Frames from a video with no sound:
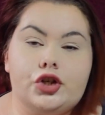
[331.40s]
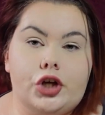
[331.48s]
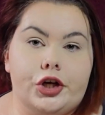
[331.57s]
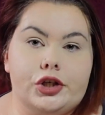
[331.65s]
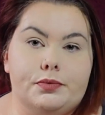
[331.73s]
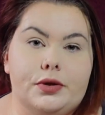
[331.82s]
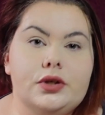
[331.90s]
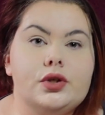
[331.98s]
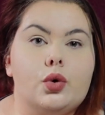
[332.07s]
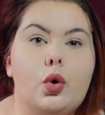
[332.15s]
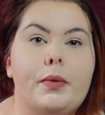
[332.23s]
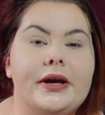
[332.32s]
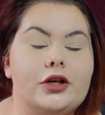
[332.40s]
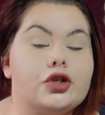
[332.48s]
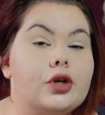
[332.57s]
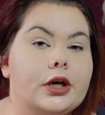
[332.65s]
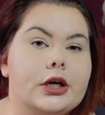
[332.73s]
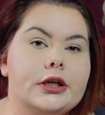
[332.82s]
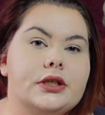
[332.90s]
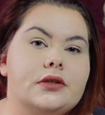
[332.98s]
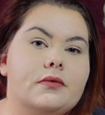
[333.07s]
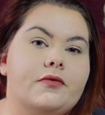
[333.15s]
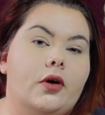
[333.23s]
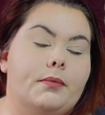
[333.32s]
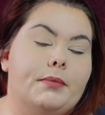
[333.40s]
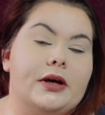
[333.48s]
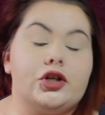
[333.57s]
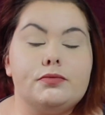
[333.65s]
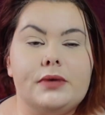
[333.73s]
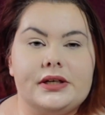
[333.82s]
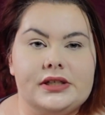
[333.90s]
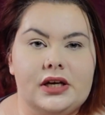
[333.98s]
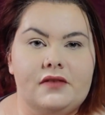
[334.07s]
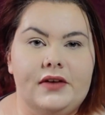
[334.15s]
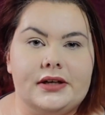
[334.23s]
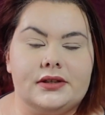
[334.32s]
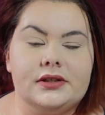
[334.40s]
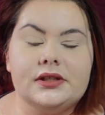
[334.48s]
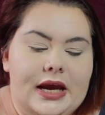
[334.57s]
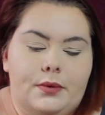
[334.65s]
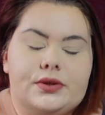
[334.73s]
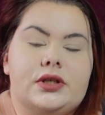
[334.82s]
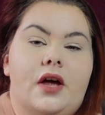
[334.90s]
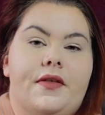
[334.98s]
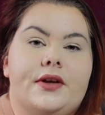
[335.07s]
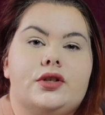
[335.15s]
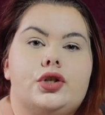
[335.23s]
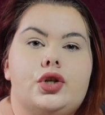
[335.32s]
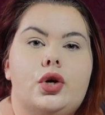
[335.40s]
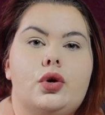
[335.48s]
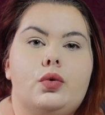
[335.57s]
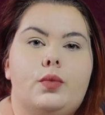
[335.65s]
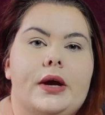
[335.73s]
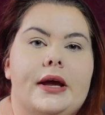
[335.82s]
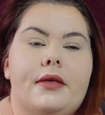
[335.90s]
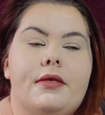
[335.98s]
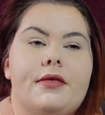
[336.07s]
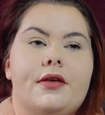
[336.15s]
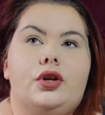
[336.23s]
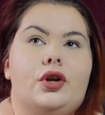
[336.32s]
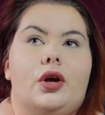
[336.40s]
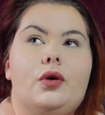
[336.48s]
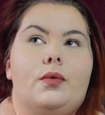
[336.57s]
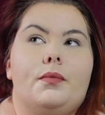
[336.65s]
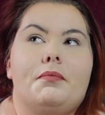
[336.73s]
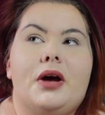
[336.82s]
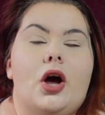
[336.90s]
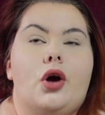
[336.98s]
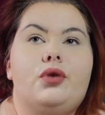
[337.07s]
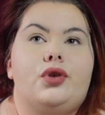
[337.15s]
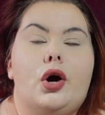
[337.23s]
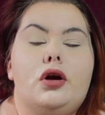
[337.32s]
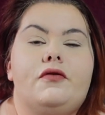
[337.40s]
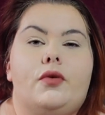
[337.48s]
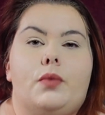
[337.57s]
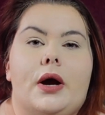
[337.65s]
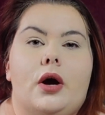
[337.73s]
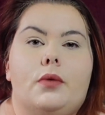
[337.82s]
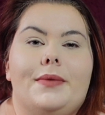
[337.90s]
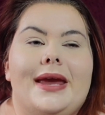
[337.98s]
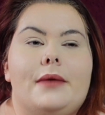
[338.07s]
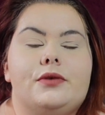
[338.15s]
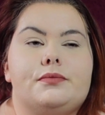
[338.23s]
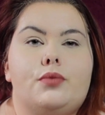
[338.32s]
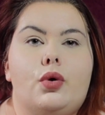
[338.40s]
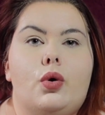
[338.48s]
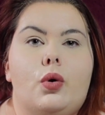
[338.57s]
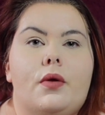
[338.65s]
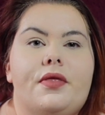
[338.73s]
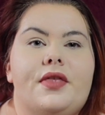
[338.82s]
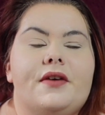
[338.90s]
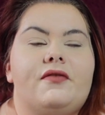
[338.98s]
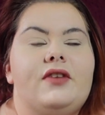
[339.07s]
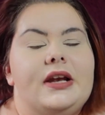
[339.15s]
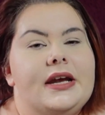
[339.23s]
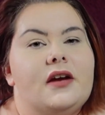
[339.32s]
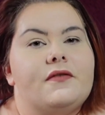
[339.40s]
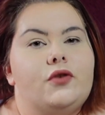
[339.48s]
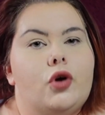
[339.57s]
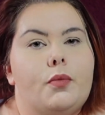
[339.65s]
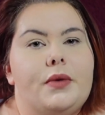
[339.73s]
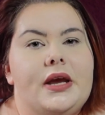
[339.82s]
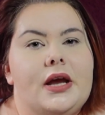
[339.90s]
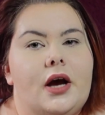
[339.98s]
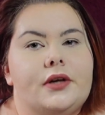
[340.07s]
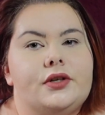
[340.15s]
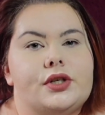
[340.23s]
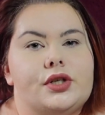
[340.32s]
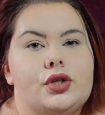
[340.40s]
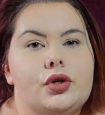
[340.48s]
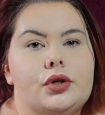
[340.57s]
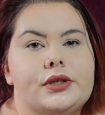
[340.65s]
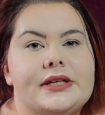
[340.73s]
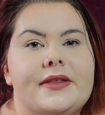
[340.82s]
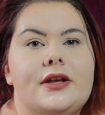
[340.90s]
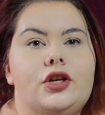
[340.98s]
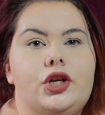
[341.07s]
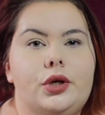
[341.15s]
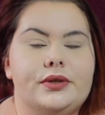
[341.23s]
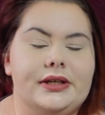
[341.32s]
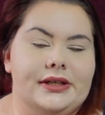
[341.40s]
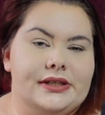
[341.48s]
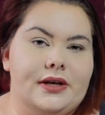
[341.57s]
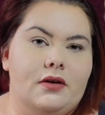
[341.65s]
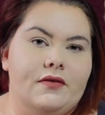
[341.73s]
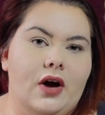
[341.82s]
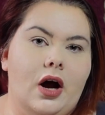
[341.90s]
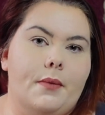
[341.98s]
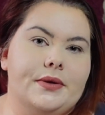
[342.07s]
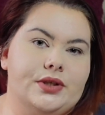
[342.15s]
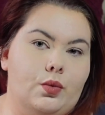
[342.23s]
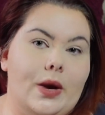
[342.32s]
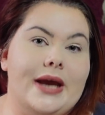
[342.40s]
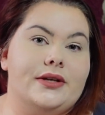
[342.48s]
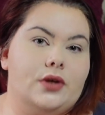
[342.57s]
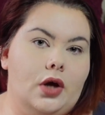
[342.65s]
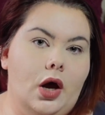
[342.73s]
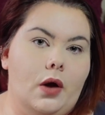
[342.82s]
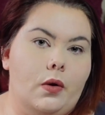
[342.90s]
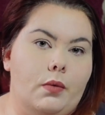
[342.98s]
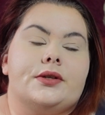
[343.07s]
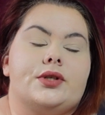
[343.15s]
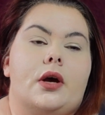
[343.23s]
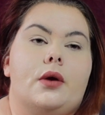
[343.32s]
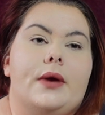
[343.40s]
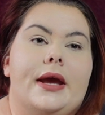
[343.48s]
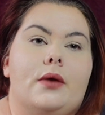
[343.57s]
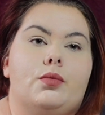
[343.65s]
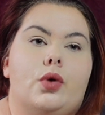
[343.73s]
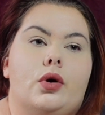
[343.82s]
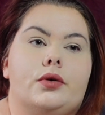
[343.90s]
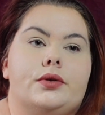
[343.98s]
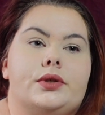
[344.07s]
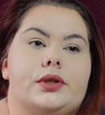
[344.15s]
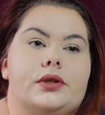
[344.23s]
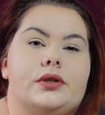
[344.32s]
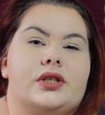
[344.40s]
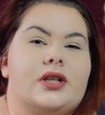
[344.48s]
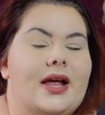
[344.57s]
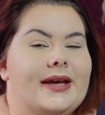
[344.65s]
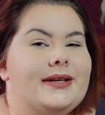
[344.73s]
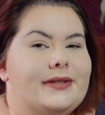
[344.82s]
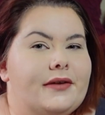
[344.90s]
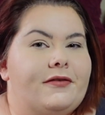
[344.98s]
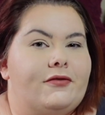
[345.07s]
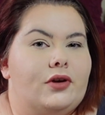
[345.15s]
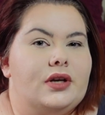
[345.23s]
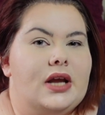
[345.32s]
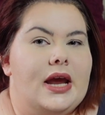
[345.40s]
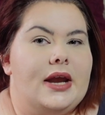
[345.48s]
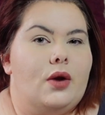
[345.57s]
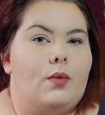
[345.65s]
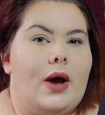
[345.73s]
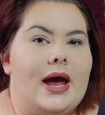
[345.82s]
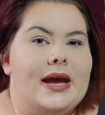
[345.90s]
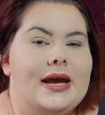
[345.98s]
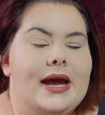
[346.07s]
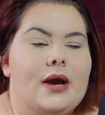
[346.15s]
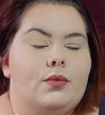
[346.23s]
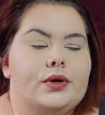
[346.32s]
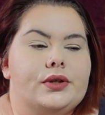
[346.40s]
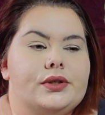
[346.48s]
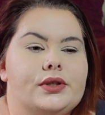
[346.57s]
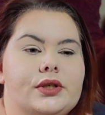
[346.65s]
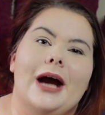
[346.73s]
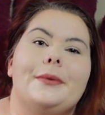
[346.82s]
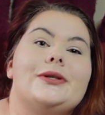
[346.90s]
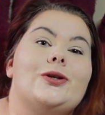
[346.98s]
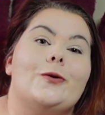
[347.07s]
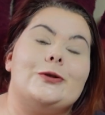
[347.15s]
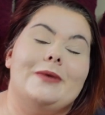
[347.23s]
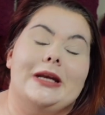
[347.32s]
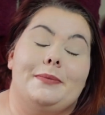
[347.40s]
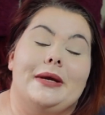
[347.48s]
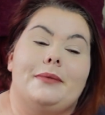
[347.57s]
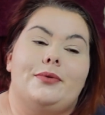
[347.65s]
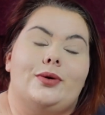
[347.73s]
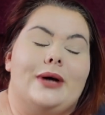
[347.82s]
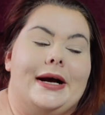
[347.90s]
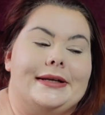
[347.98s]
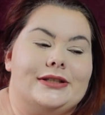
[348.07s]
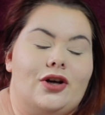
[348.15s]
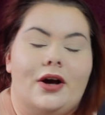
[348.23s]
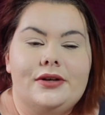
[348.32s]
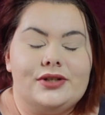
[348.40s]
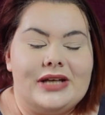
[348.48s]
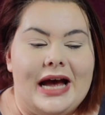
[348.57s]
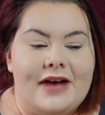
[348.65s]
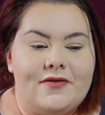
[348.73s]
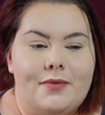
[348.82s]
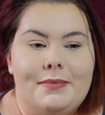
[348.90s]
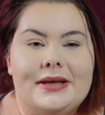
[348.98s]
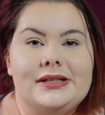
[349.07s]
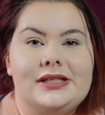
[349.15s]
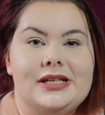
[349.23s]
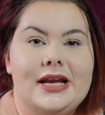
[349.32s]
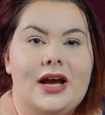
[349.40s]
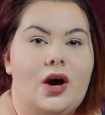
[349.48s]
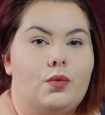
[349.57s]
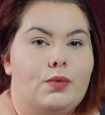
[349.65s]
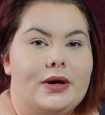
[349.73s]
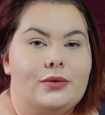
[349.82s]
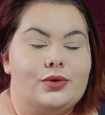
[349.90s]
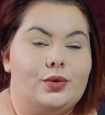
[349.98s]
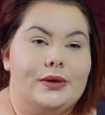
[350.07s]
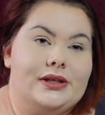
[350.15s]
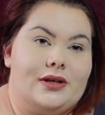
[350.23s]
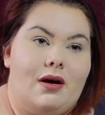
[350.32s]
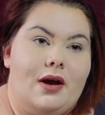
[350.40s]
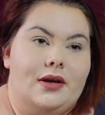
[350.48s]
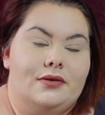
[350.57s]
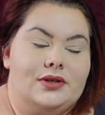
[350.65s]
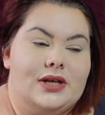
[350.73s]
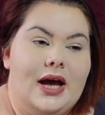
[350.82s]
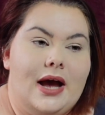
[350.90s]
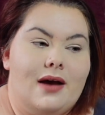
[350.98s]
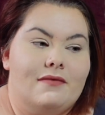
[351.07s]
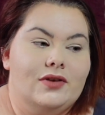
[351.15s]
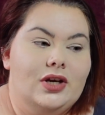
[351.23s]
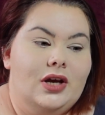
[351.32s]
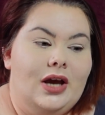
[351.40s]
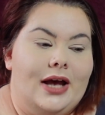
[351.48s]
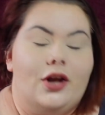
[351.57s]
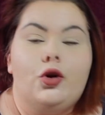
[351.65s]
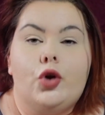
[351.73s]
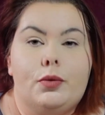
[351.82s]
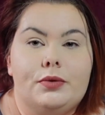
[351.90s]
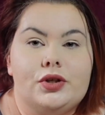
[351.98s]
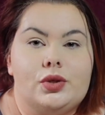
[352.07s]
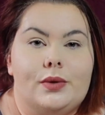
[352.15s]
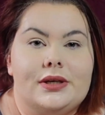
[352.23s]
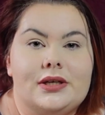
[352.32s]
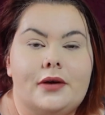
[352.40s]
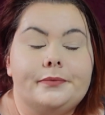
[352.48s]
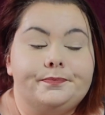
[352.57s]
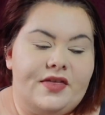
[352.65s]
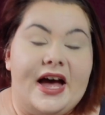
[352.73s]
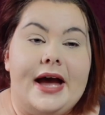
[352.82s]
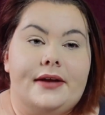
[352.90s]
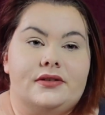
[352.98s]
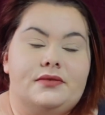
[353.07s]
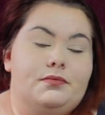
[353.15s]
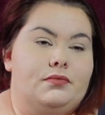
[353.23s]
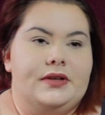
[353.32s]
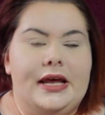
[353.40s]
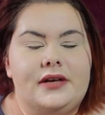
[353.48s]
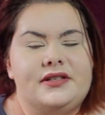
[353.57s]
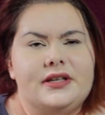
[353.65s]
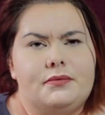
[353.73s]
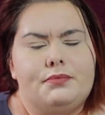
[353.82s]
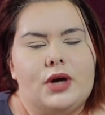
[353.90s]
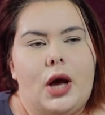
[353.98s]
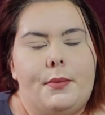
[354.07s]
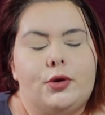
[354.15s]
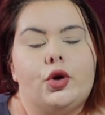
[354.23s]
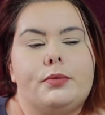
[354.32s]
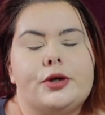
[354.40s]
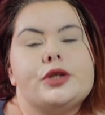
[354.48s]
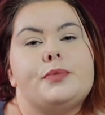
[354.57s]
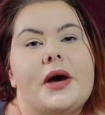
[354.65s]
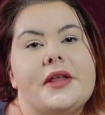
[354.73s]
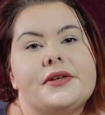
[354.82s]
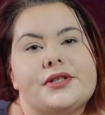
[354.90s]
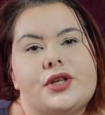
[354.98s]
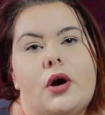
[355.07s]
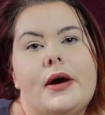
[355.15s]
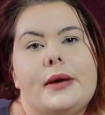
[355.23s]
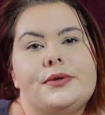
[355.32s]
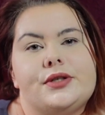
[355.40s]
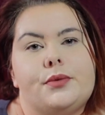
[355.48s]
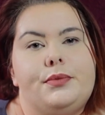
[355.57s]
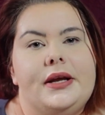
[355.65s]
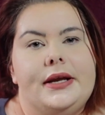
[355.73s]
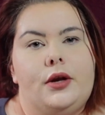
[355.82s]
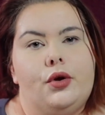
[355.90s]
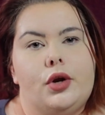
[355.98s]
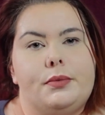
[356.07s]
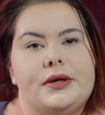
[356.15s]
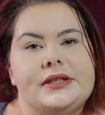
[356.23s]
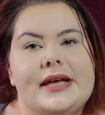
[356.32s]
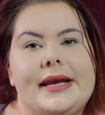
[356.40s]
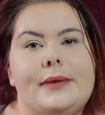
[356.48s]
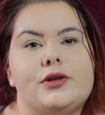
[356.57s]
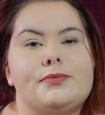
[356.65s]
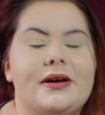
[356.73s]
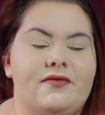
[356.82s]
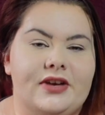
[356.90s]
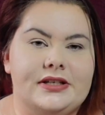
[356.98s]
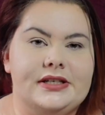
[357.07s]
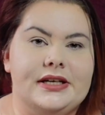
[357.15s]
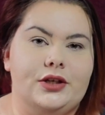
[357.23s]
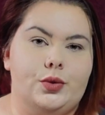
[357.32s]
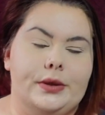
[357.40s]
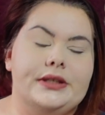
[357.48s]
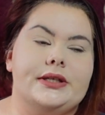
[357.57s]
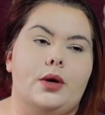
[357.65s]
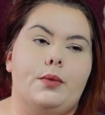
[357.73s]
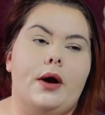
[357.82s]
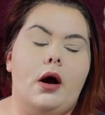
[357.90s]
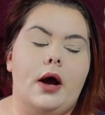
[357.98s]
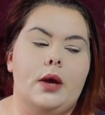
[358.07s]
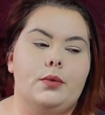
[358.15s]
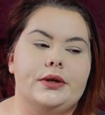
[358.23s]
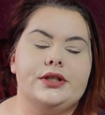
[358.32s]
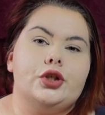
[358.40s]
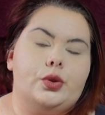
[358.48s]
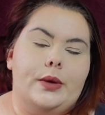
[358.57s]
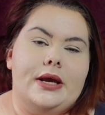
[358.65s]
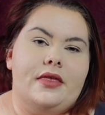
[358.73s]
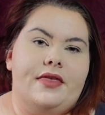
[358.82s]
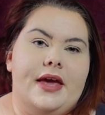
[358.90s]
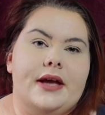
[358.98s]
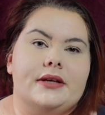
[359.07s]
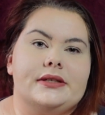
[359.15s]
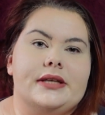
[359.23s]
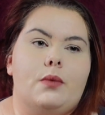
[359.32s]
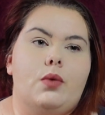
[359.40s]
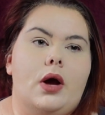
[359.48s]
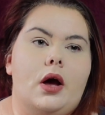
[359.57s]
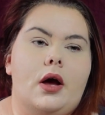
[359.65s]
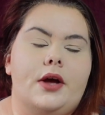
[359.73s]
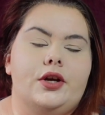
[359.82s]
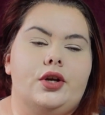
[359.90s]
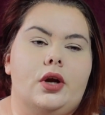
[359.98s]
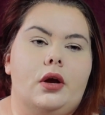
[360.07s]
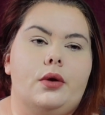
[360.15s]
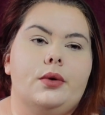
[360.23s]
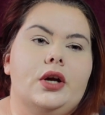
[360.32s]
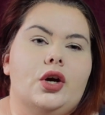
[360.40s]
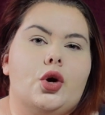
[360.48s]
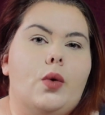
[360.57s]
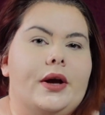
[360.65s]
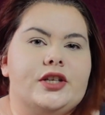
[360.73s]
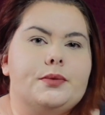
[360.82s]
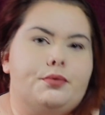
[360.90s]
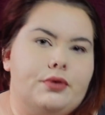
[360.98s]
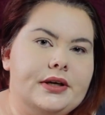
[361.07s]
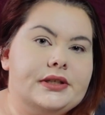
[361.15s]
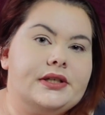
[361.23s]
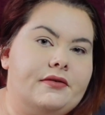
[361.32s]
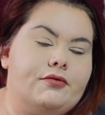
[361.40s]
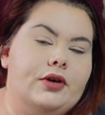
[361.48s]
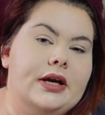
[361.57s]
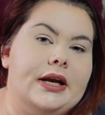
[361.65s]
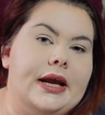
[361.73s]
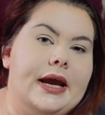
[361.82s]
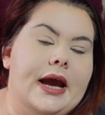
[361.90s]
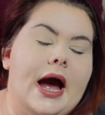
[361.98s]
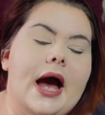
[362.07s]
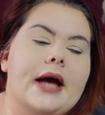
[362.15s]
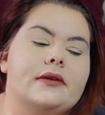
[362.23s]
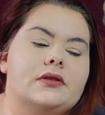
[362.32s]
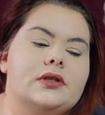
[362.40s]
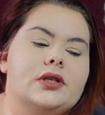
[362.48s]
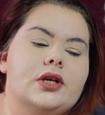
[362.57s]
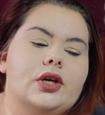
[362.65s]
judgment or being triggered from my traumatic events. It was nothing to do with, you know, my own overwhelm. It was more the feeling of not being understood and then using self-harm as a way to cope. So it was slightly different in a way. It was, I would talk to many people, and I used to have a mentally unwell Twitter. I used to have anonymous Twitter that then didn't become anonymous, but at the start it was completely anonymous, and it was my venting Twitter where I would tweet things that were, you know, quite depressive really, and